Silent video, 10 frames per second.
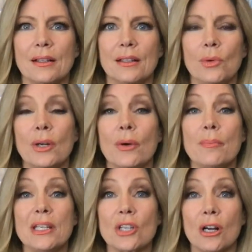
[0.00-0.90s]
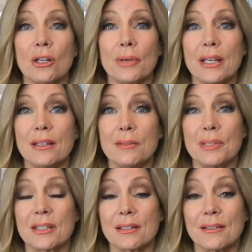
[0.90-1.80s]
What do I mean tolerate
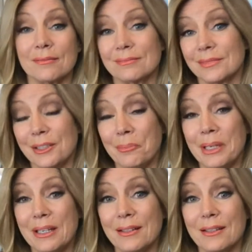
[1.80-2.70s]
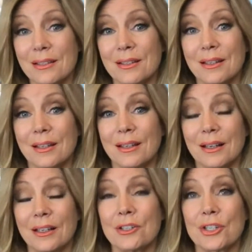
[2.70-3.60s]
intimacy? It means
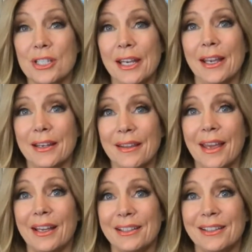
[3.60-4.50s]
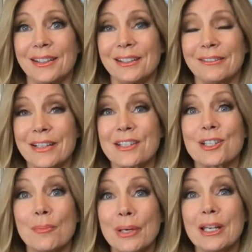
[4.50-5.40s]
understand that when
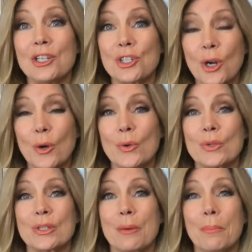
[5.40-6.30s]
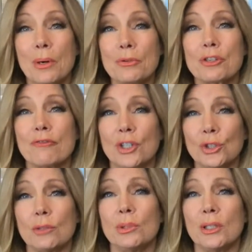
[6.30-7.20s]
somebody shows the most
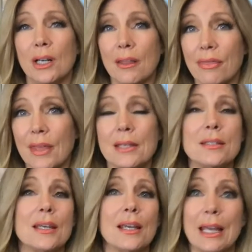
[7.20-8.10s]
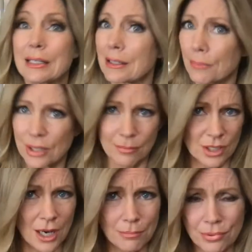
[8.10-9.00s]
vulnerable, authentic, and sometimes
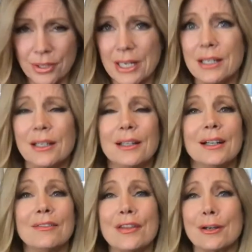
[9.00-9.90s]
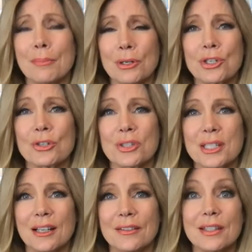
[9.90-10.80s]
not pretty of their emotional
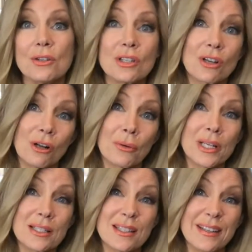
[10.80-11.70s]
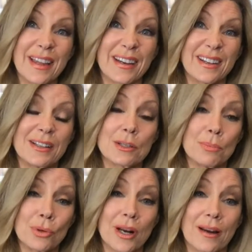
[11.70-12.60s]
selves, that you can tolerate seeing that and
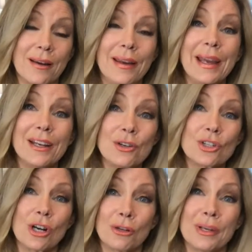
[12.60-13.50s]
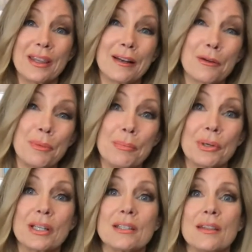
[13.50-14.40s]
support it. And you can tolerate that other people
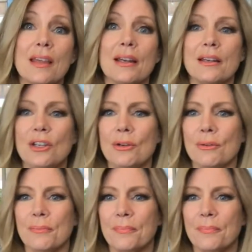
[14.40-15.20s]
can see that in you.